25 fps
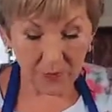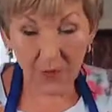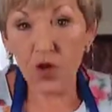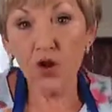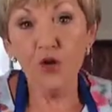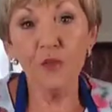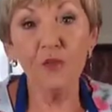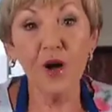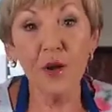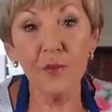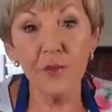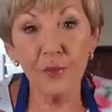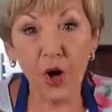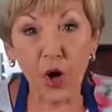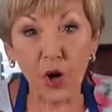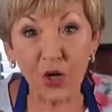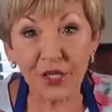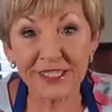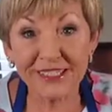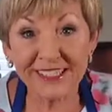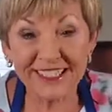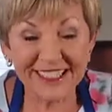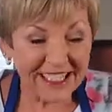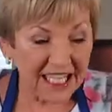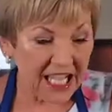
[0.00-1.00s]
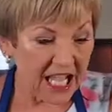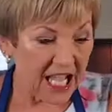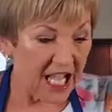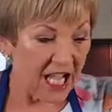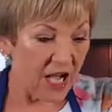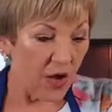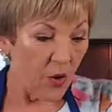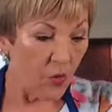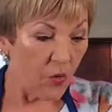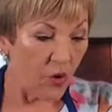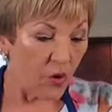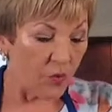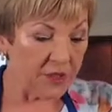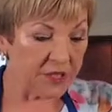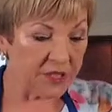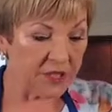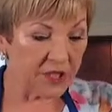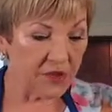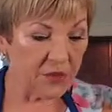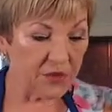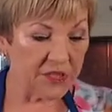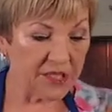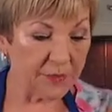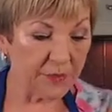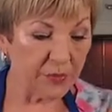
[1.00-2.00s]
or my pot. What we
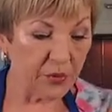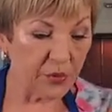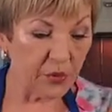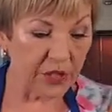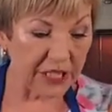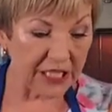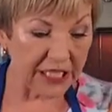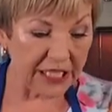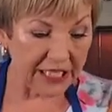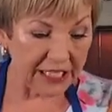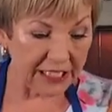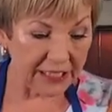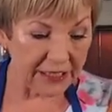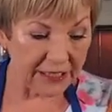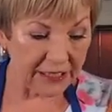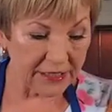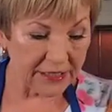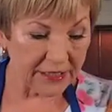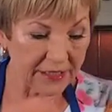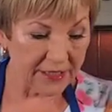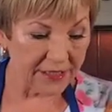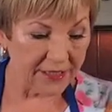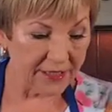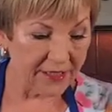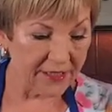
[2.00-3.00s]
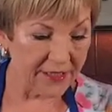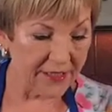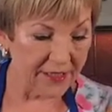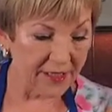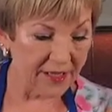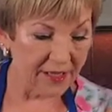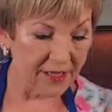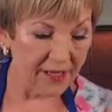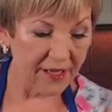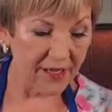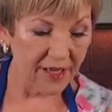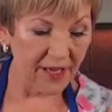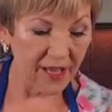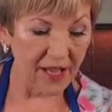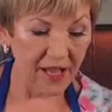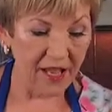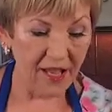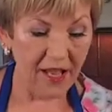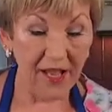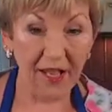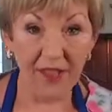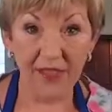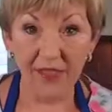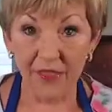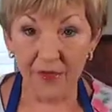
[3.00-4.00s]
do is put in
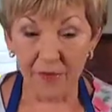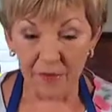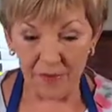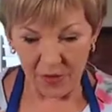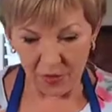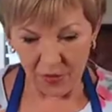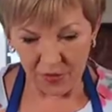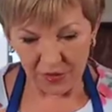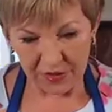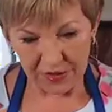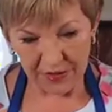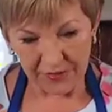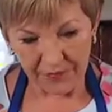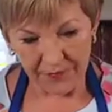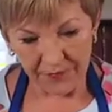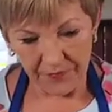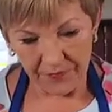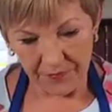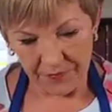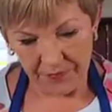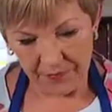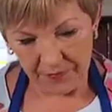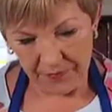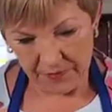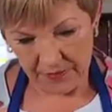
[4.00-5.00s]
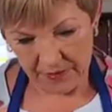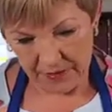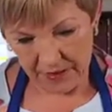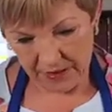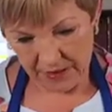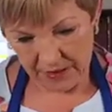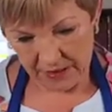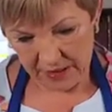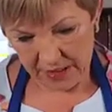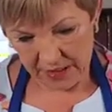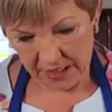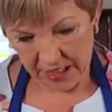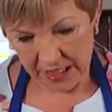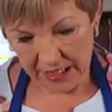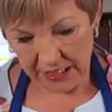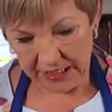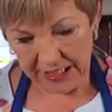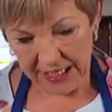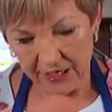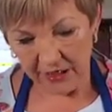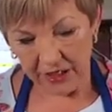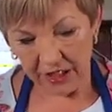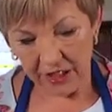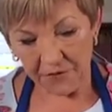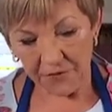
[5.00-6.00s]
the milk.
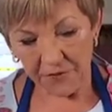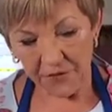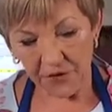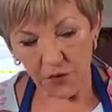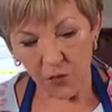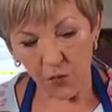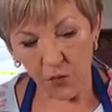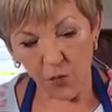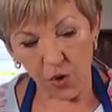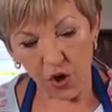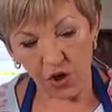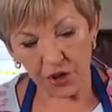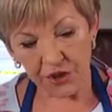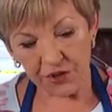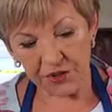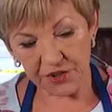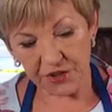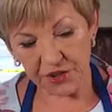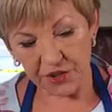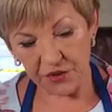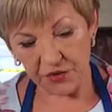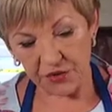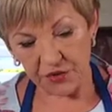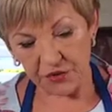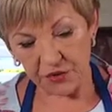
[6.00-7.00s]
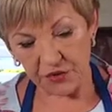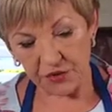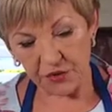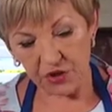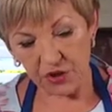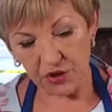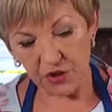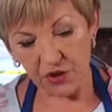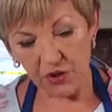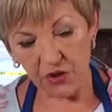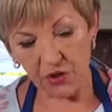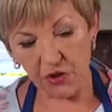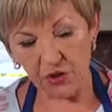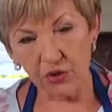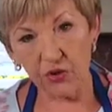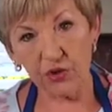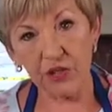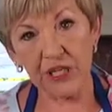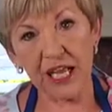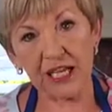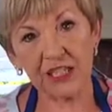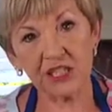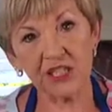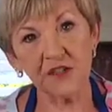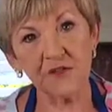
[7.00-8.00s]
Now if you wanted to, you
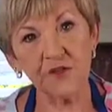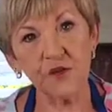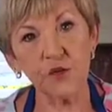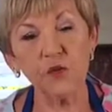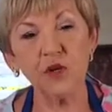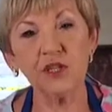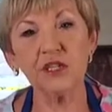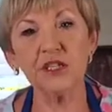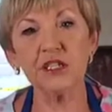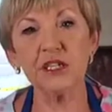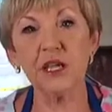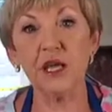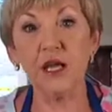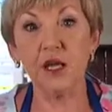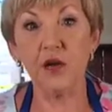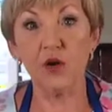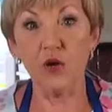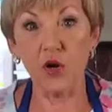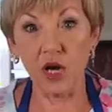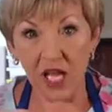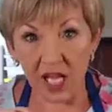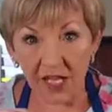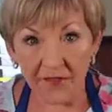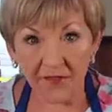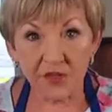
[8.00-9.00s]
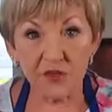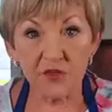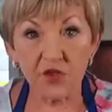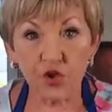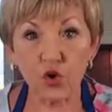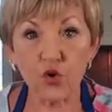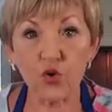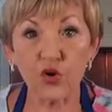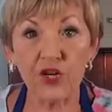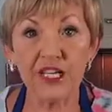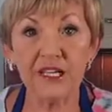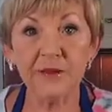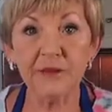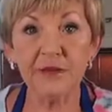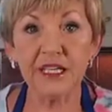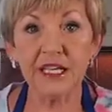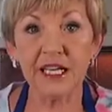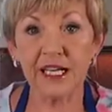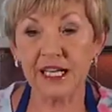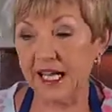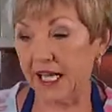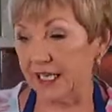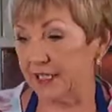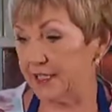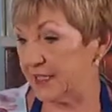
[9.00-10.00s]
could actually, if you wanted even
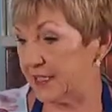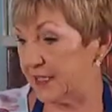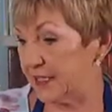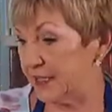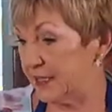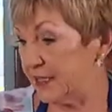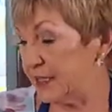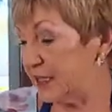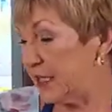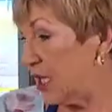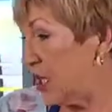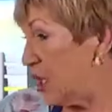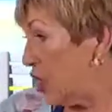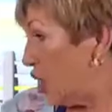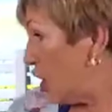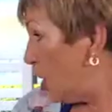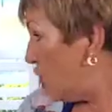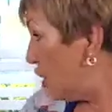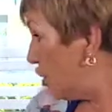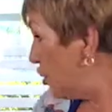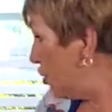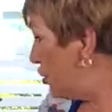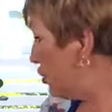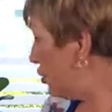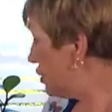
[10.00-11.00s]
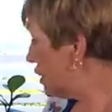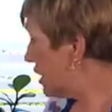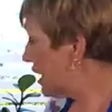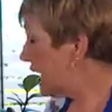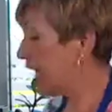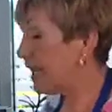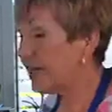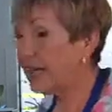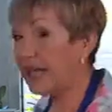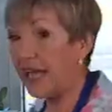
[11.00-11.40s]
creamier custard, you can